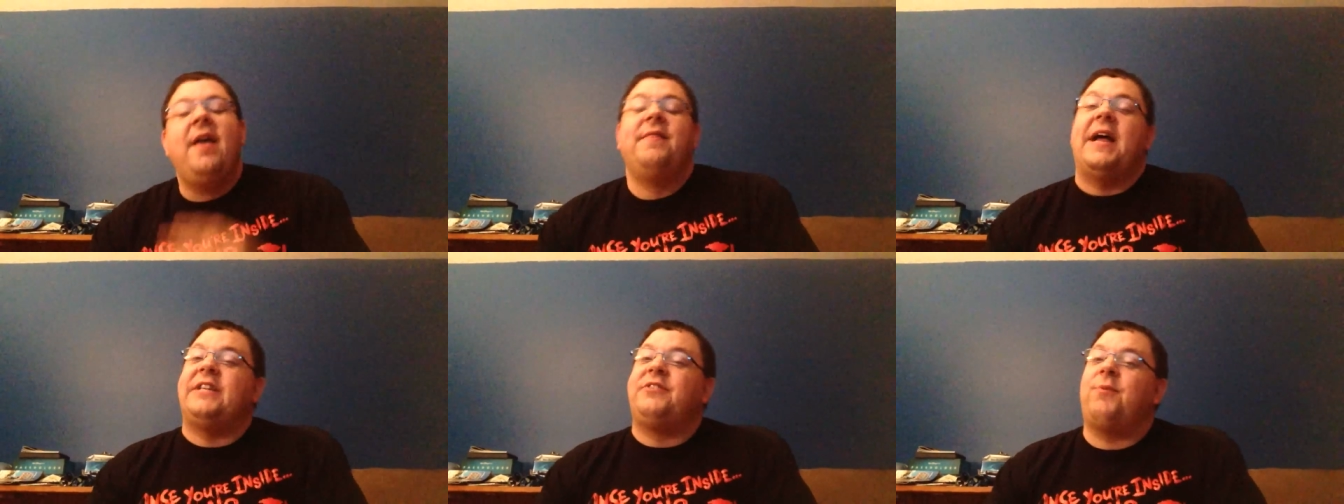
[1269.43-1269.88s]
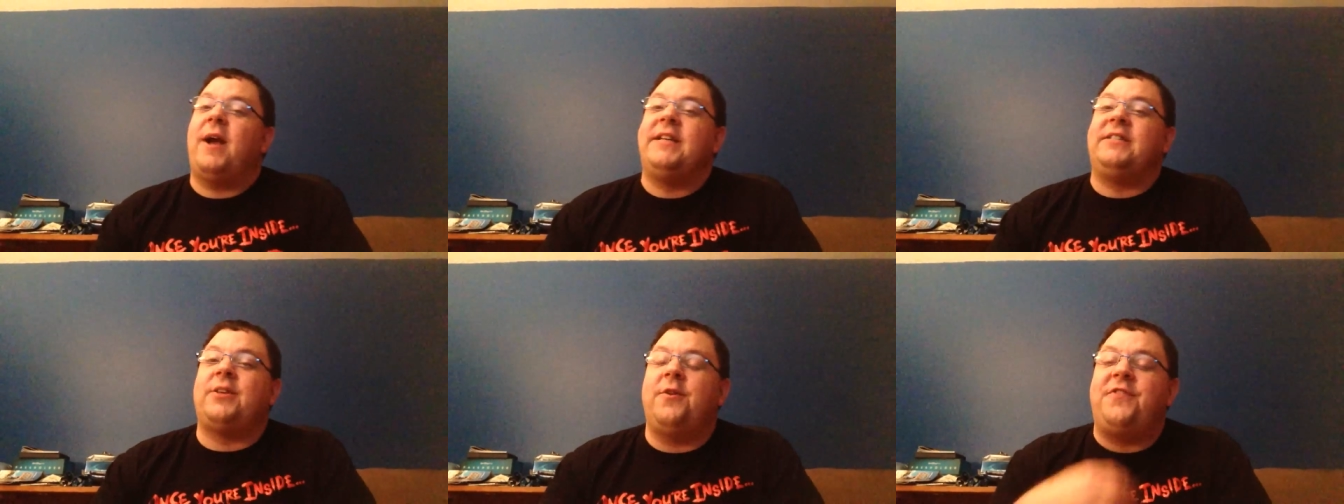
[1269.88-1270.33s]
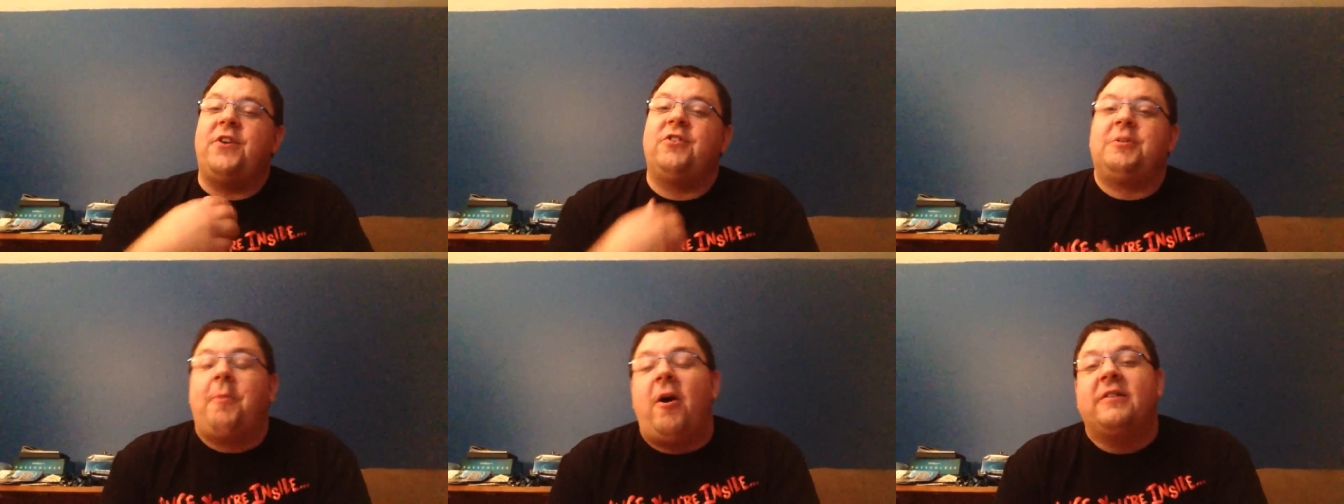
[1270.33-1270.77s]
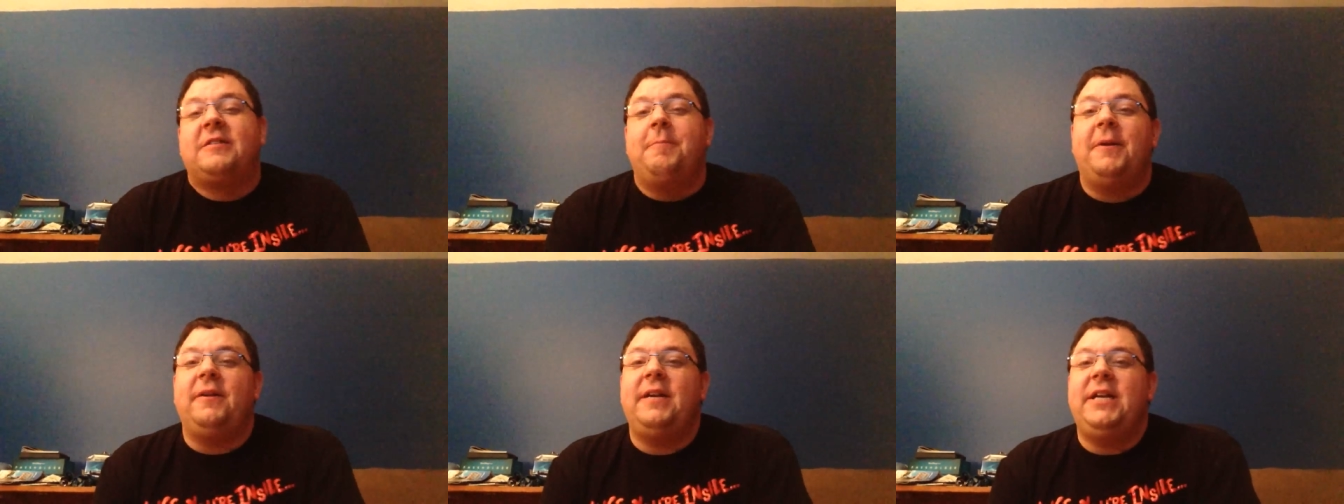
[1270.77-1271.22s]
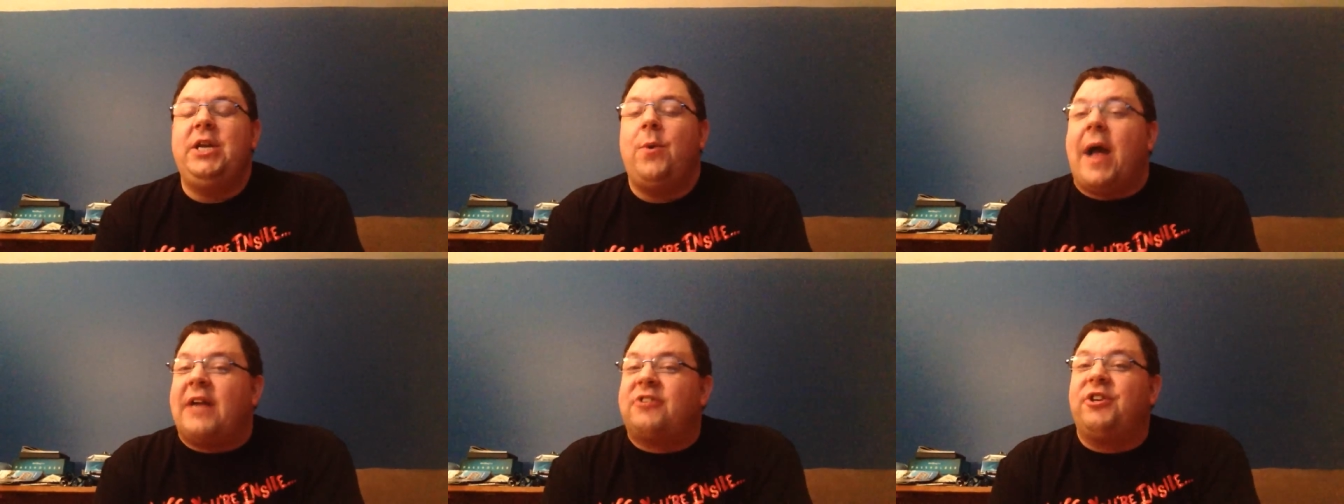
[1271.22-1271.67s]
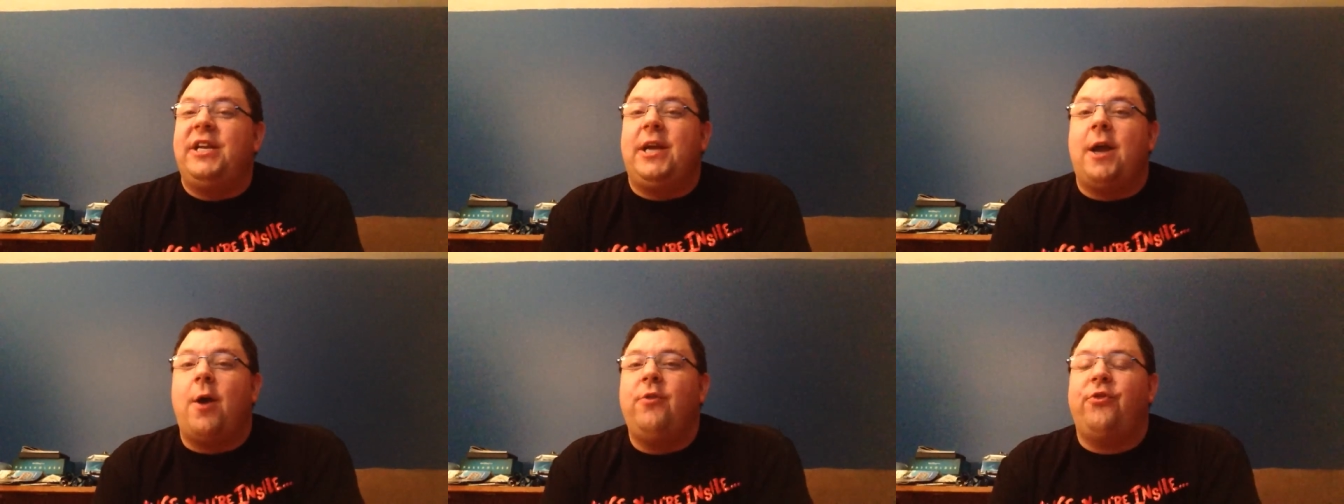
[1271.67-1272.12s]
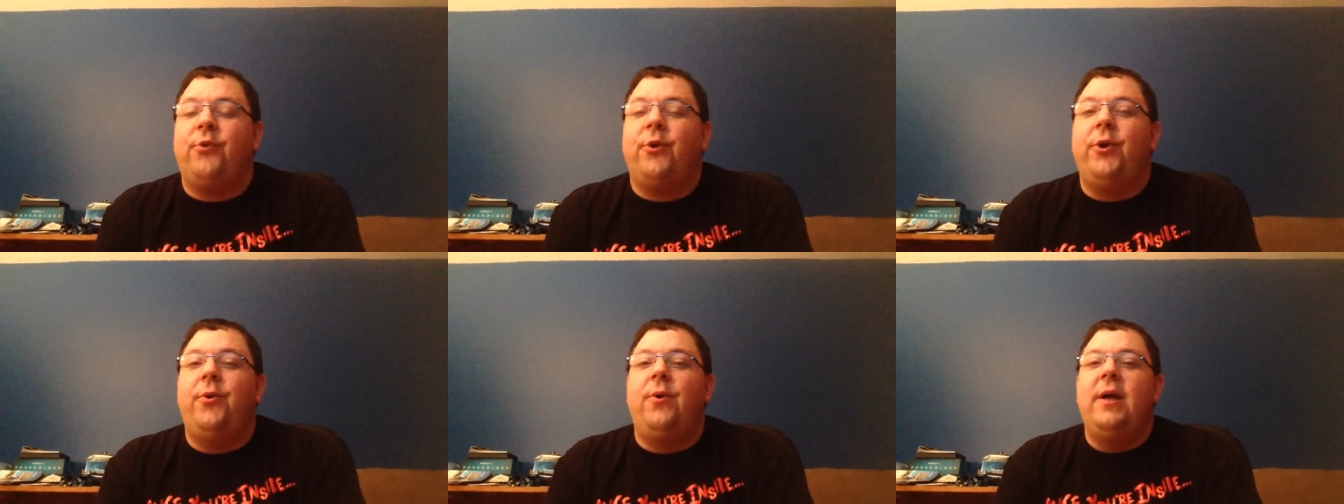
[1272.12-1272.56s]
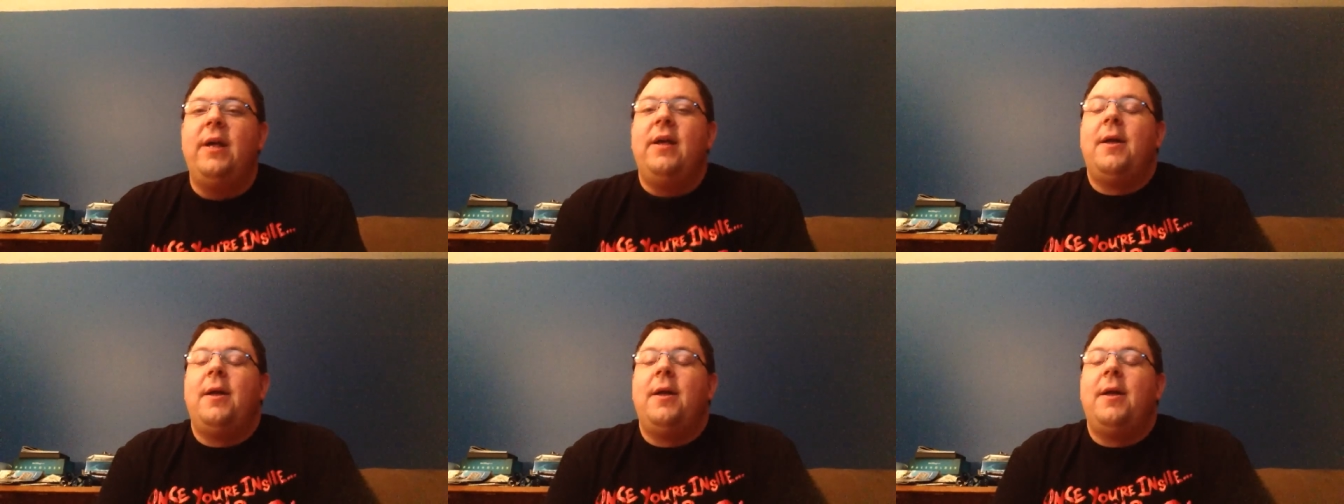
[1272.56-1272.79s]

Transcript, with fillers: That's right, so if there's a possibility you actually go through